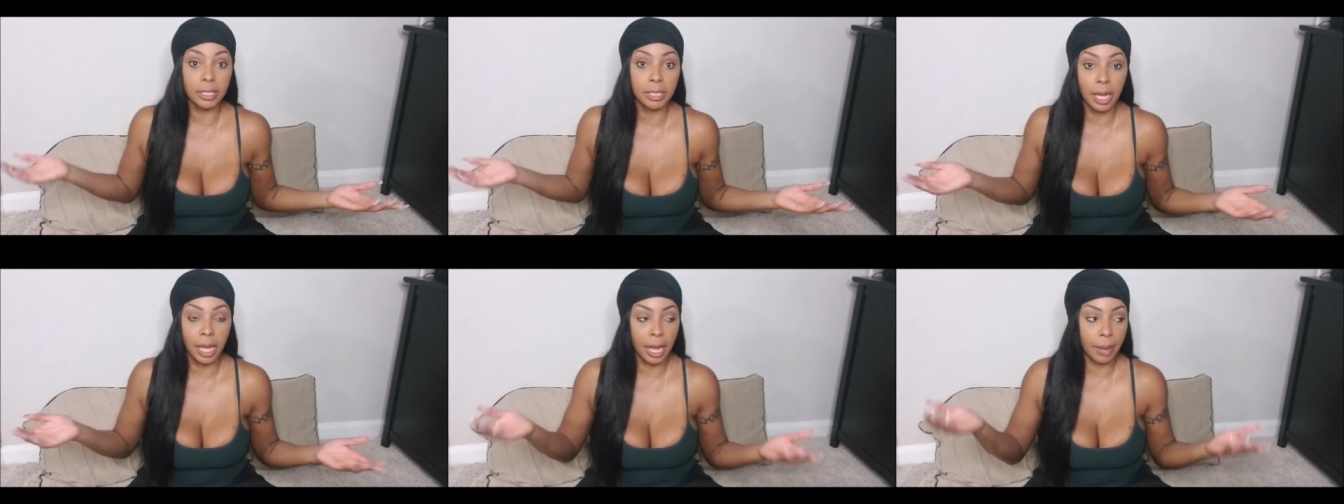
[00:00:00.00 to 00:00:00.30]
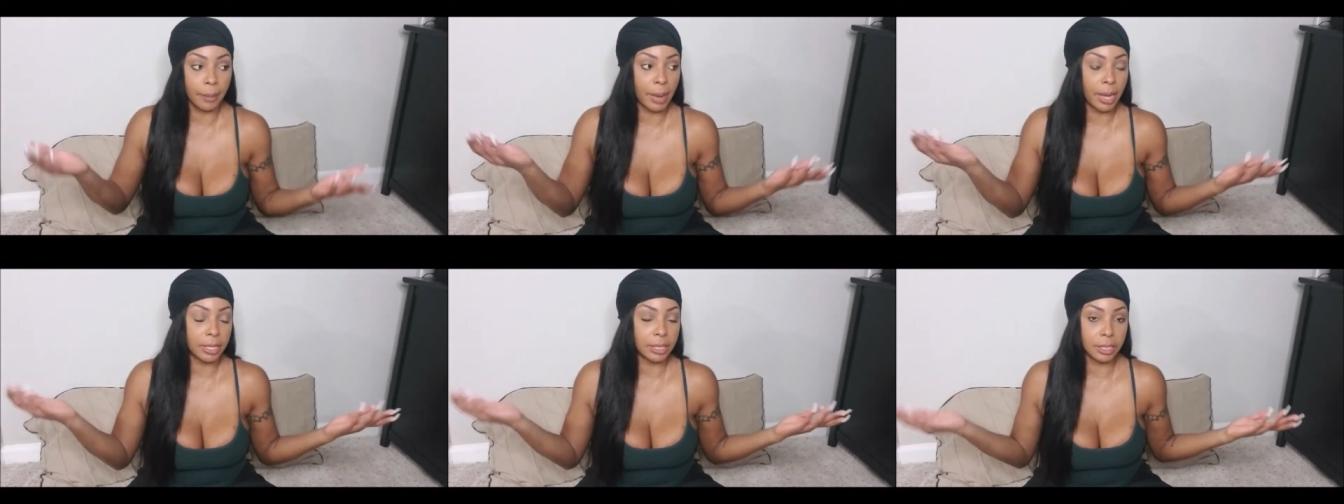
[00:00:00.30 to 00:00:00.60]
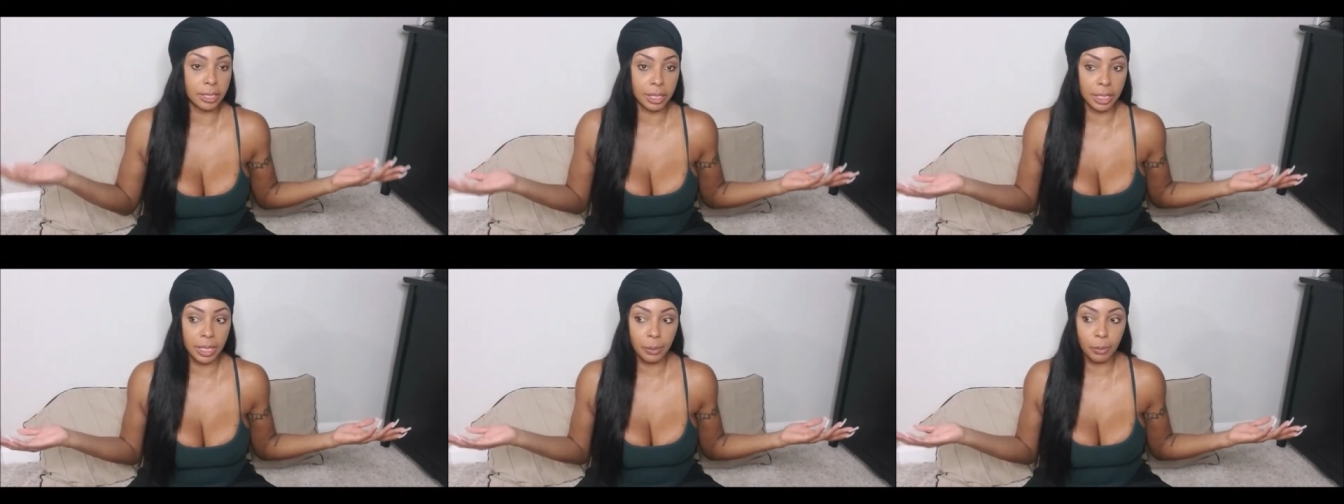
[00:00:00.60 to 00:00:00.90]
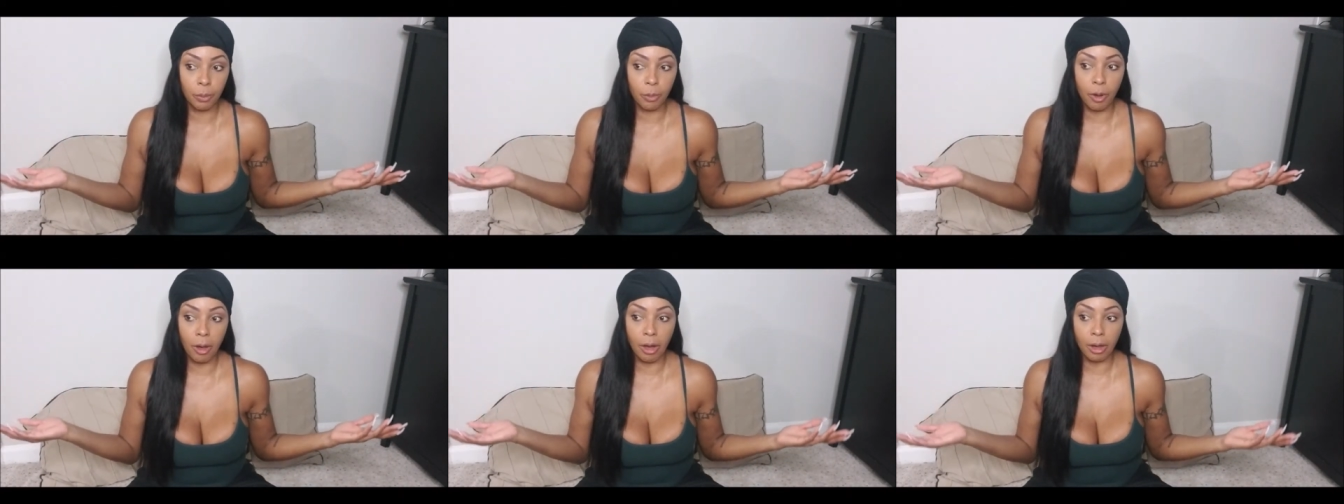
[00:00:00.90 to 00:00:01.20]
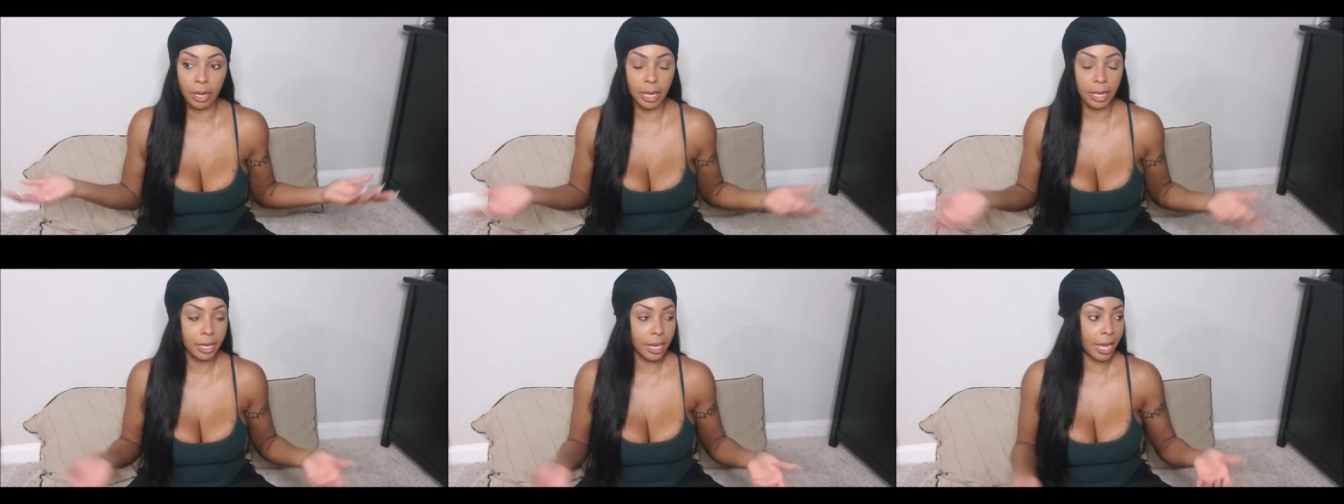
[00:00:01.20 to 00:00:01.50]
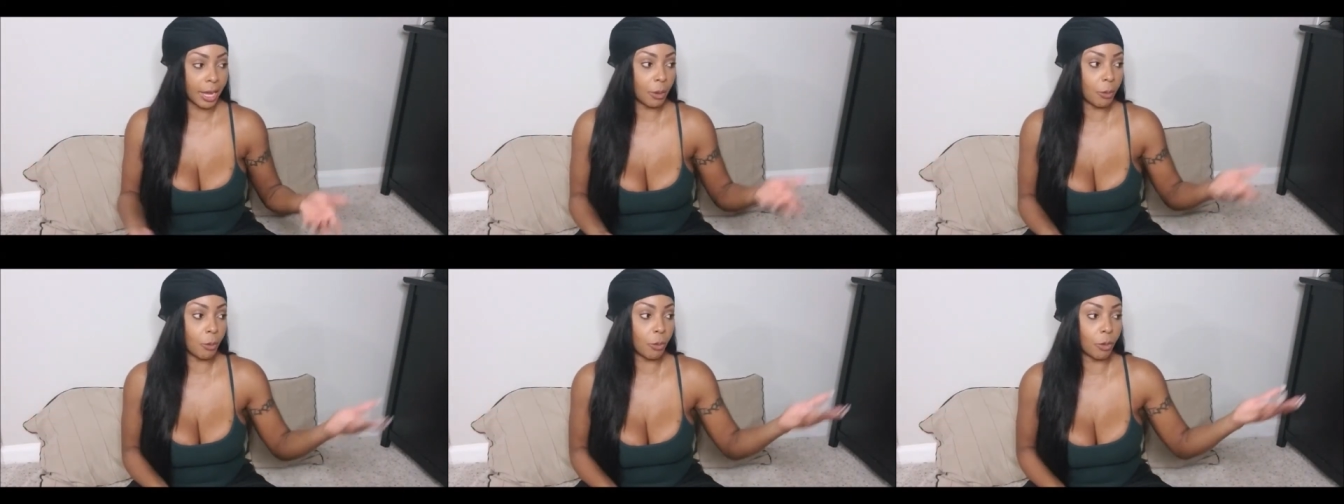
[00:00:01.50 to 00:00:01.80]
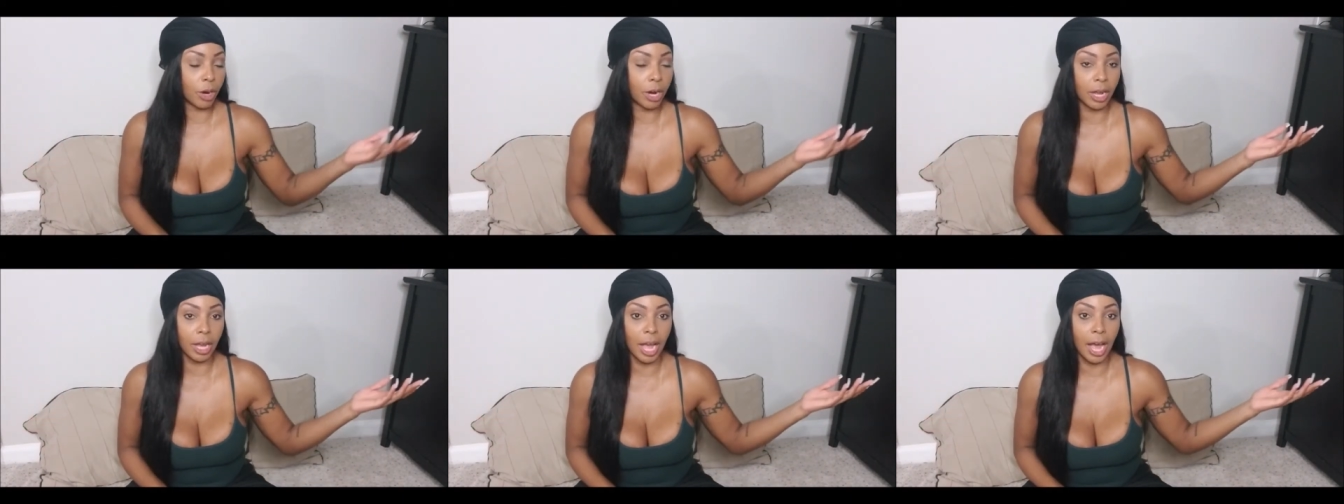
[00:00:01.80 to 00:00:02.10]
thing. Am I sleepwalking? Like,
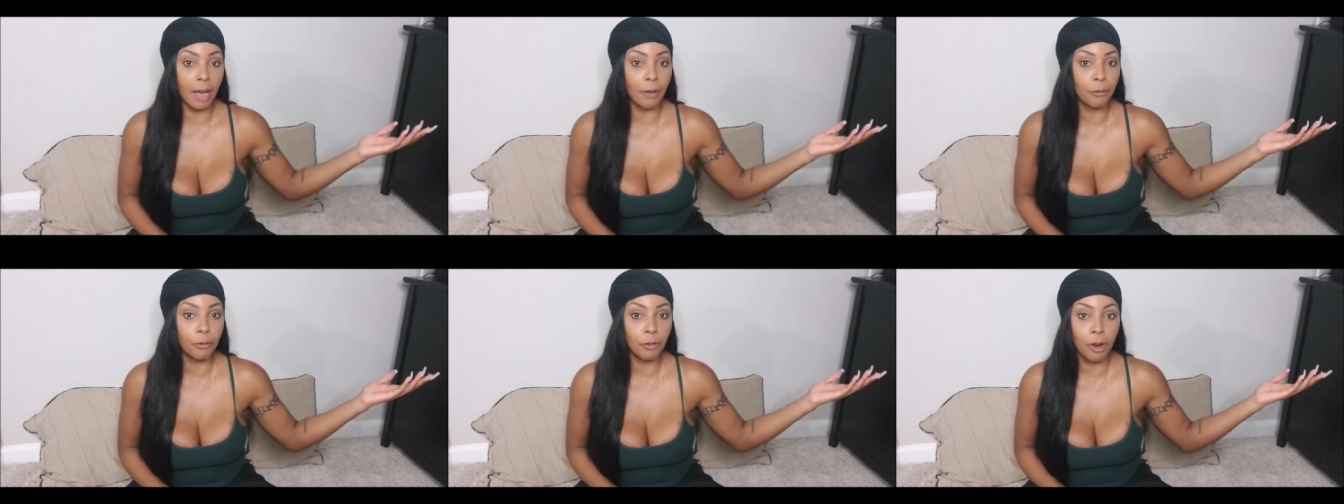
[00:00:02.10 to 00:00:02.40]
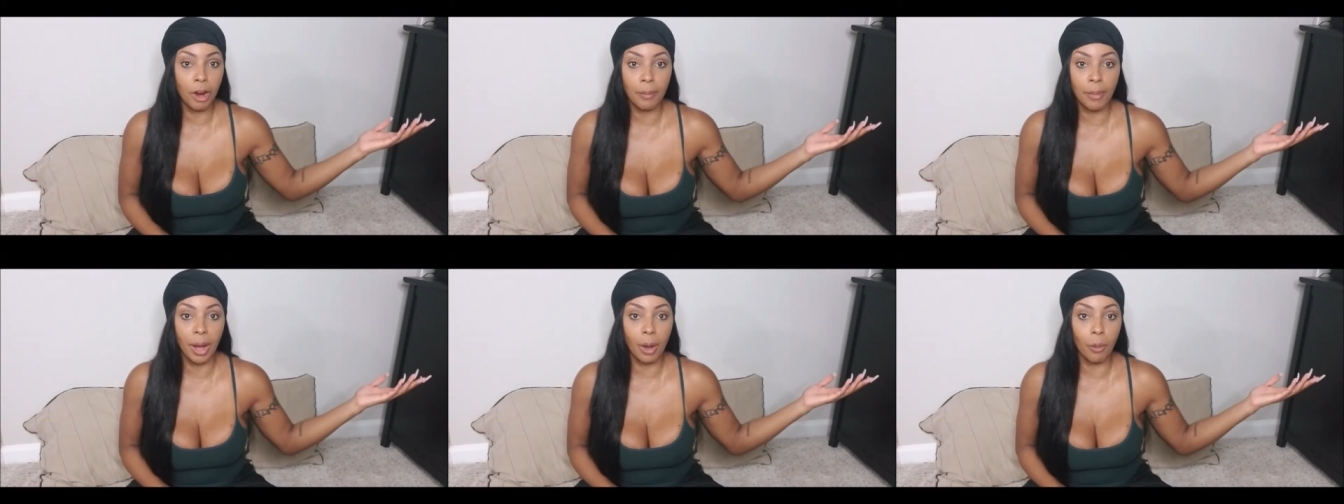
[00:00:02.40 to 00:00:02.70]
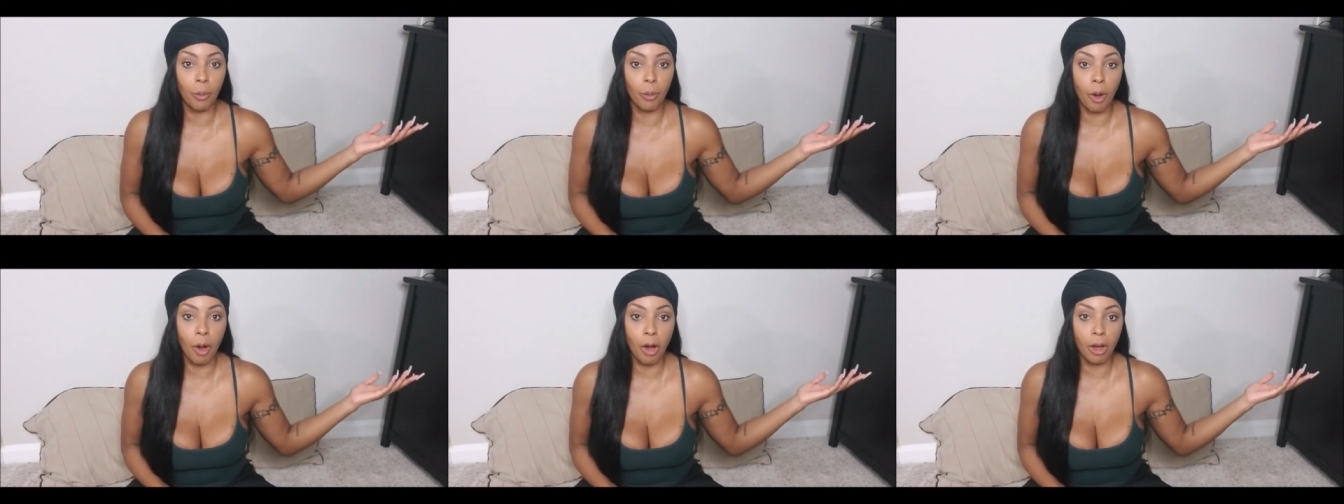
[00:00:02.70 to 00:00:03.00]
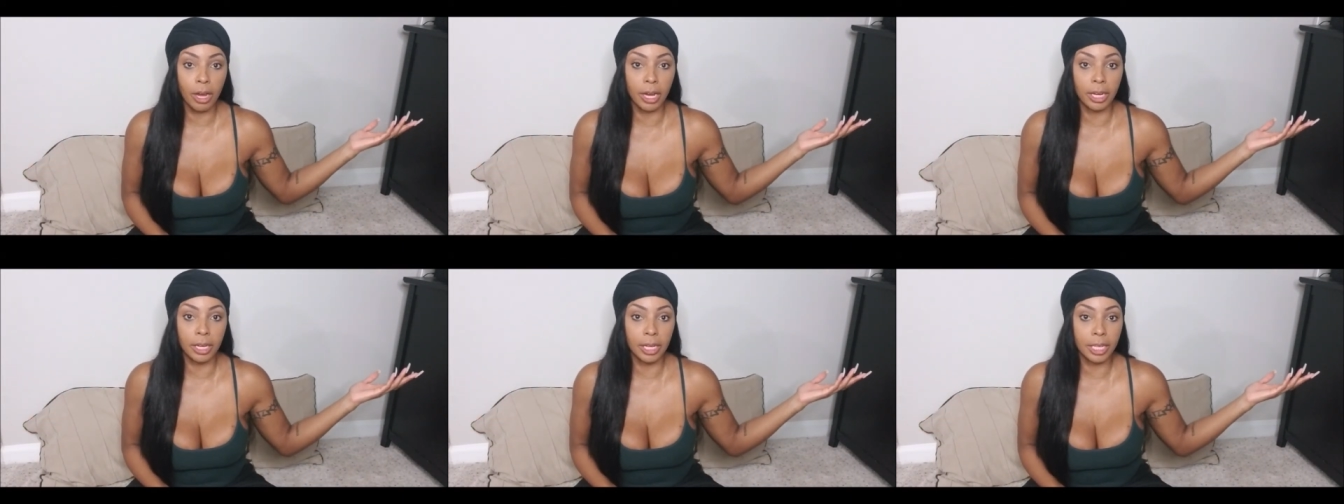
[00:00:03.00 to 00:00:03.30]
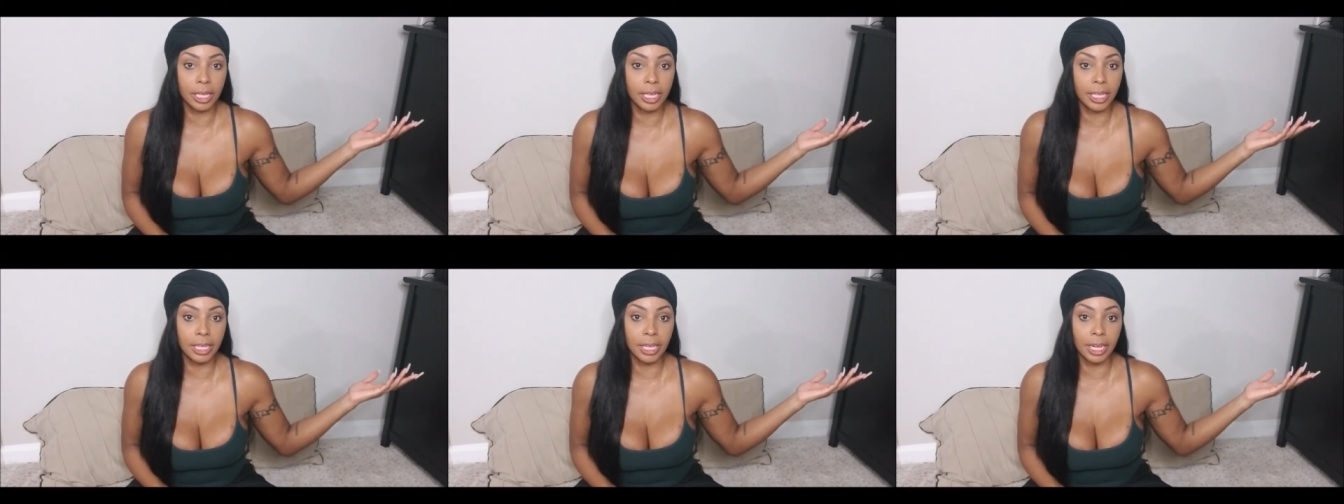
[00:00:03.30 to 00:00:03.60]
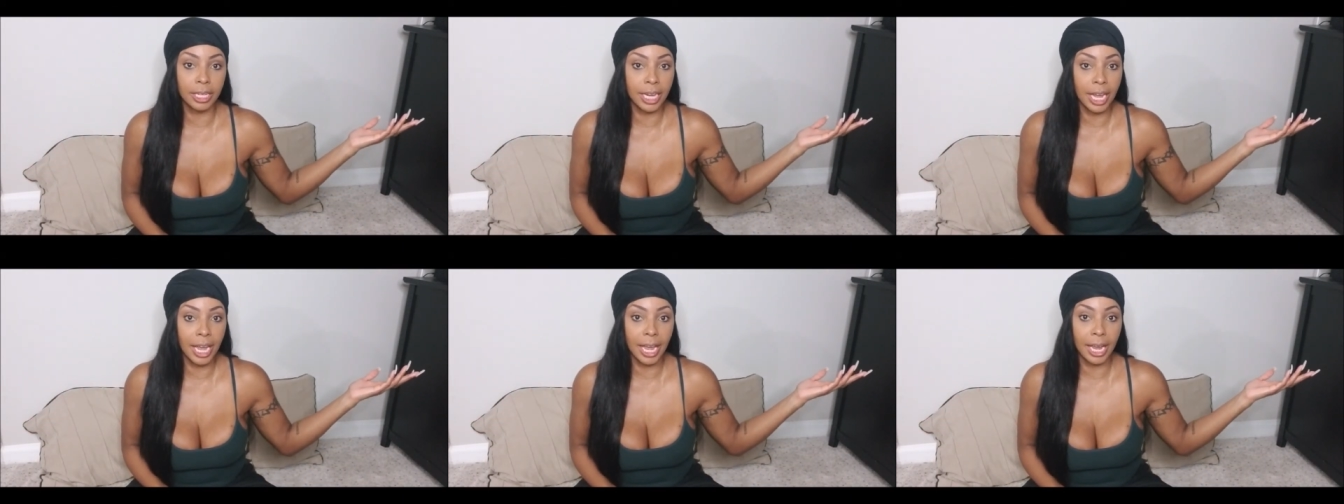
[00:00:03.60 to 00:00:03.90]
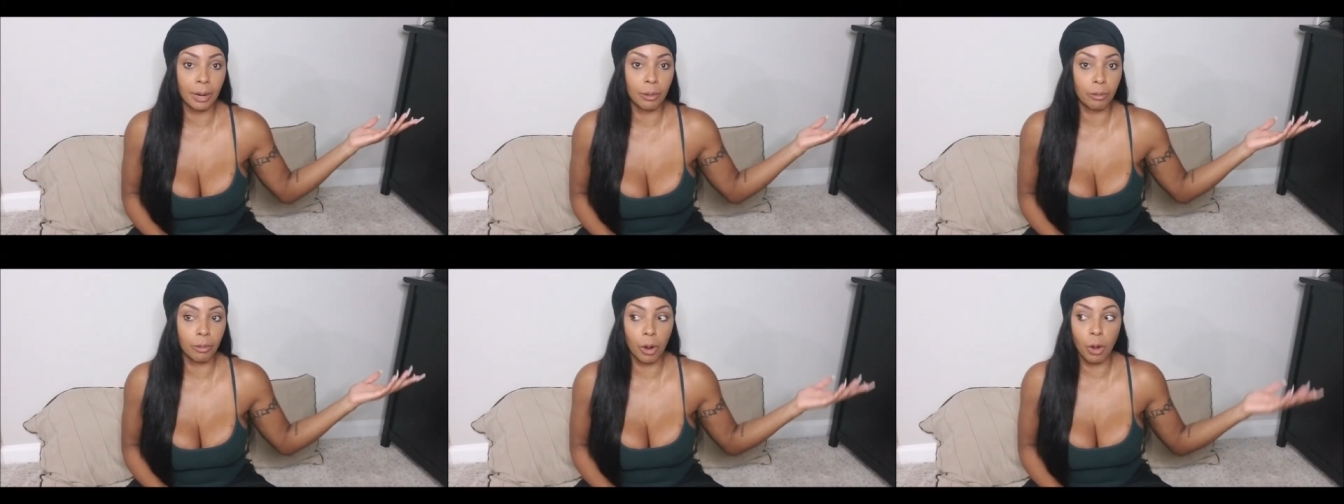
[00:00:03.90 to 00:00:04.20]
where? How far am I walking to get a
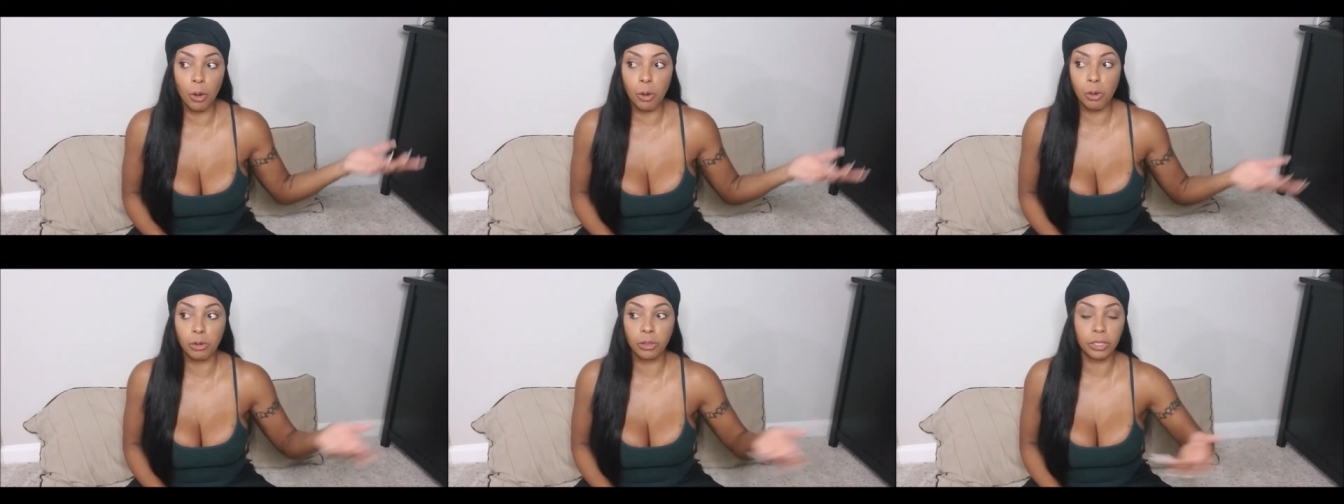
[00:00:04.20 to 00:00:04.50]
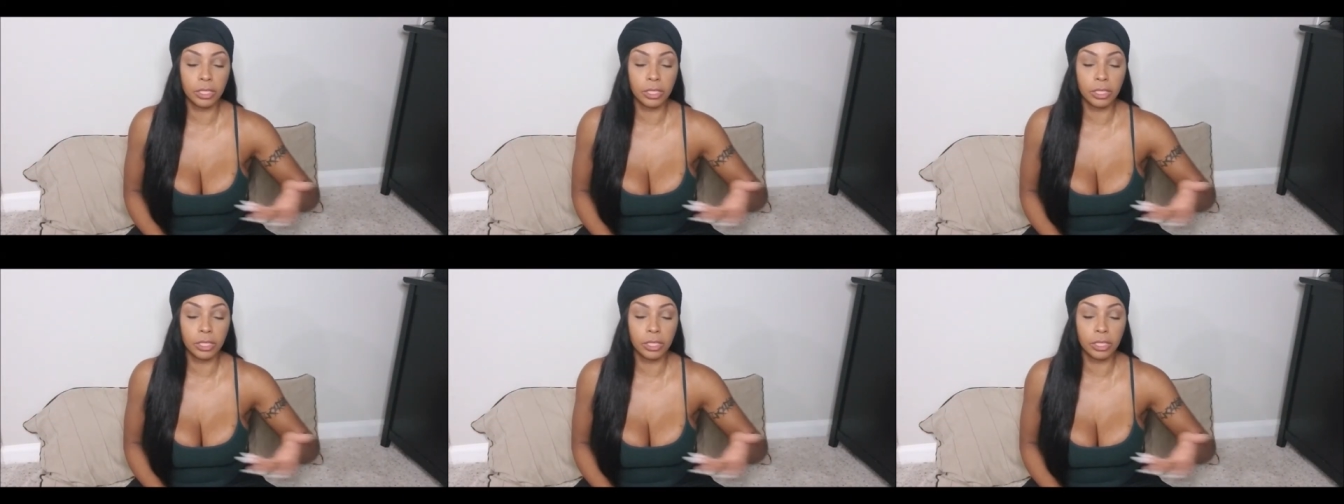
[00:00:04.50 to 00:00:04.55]
dang rose?